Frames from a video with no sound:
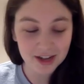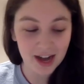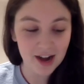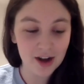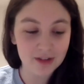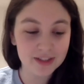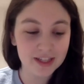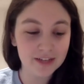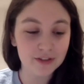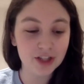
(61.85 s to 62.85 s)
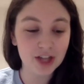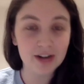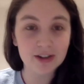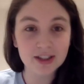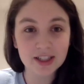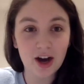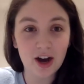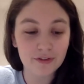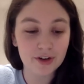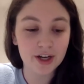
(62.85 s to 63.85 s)
Karanofsky, for generously
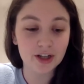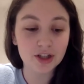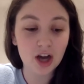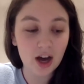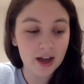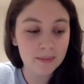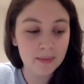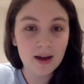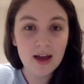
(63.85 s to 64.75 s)
offering your time